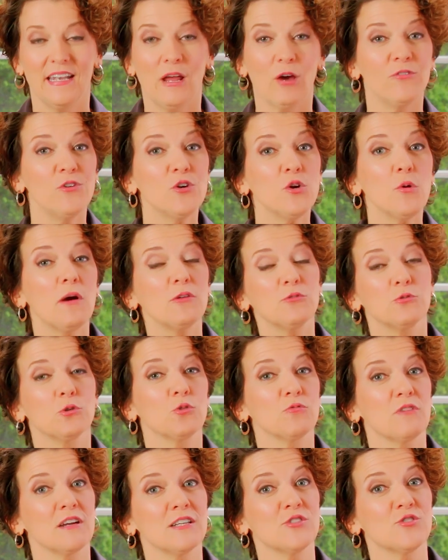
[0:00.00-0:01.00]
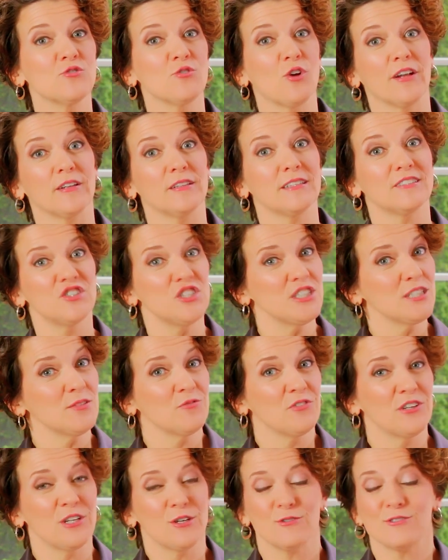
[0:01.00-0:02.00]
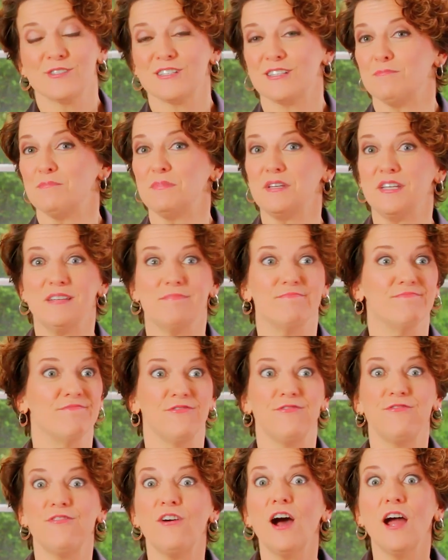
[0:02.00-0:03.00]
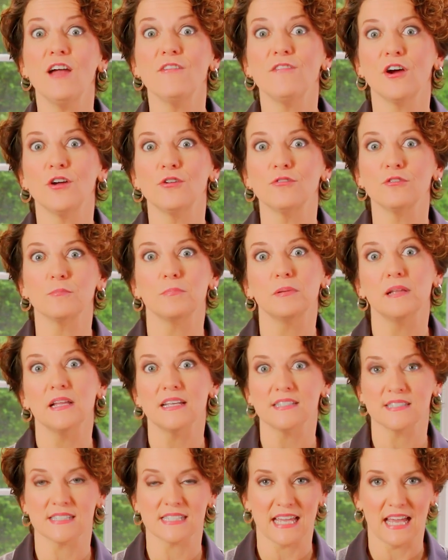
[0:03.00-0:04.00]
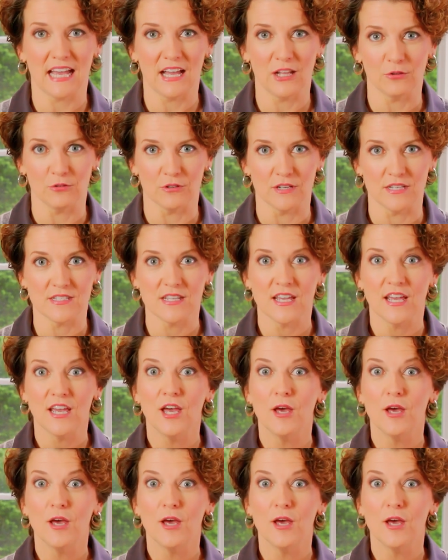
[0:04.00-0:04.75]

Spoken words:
Now, if you go out to a restaurant, chicken fingers can be 500 plus calories.